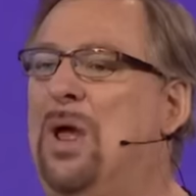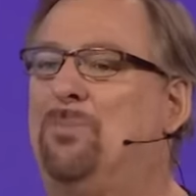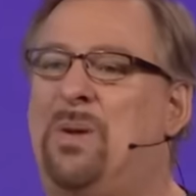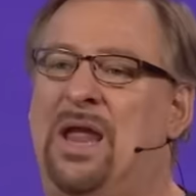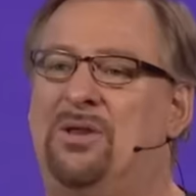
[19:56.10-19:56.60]

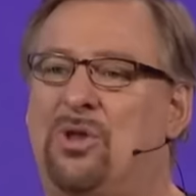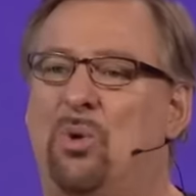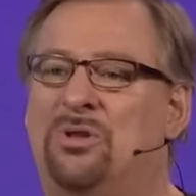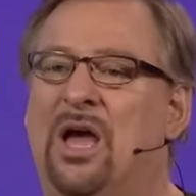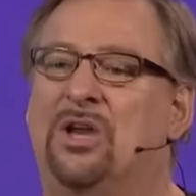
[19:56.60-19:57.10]
wet paint,
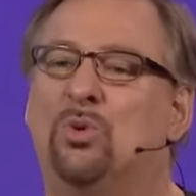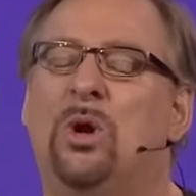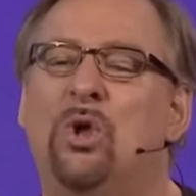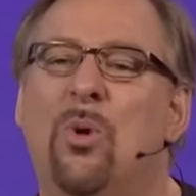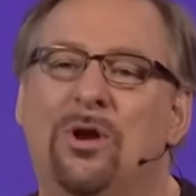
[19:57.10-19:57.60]
don't touch.
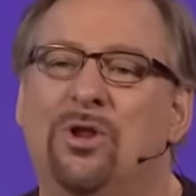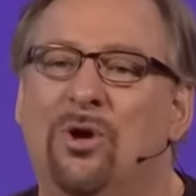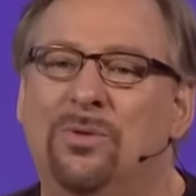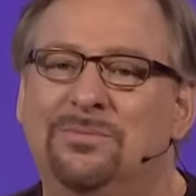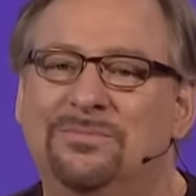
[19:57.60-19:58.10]
What do you want to
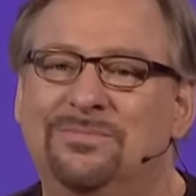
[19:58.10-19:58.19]
do?